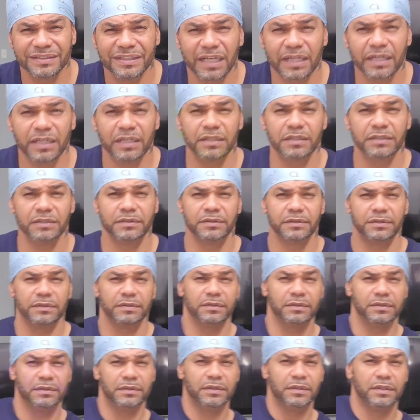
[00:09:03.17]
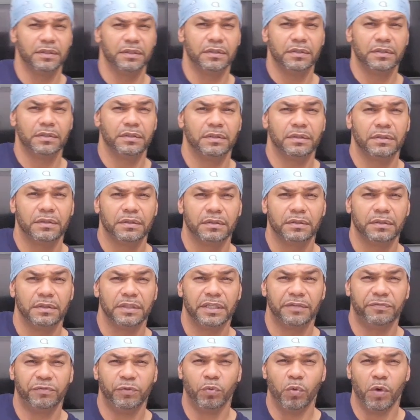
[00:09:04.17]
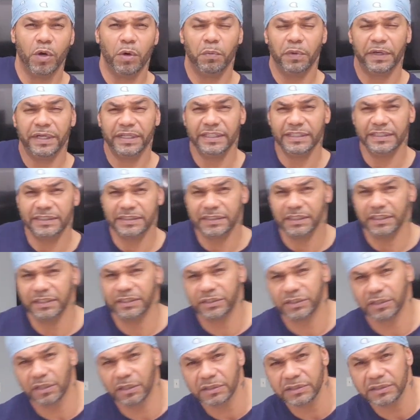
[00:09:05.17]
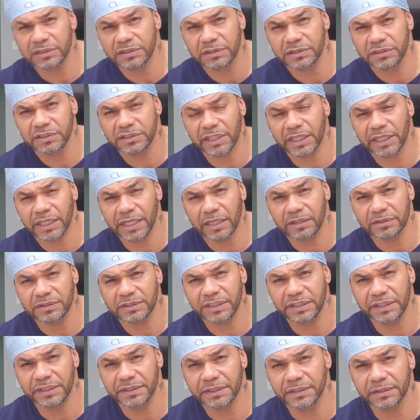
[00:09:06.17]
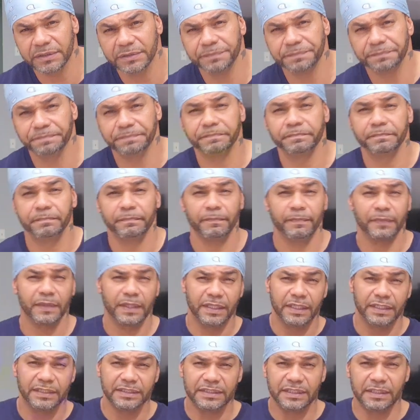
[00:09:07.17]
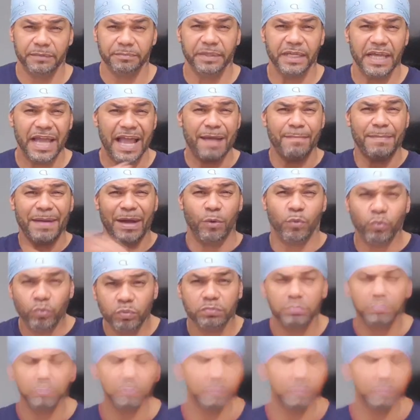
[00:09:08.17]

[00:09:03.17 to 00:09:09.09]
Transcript: Got it. If you want one of these t-shirts, check out Tina. You zim it, I'm out.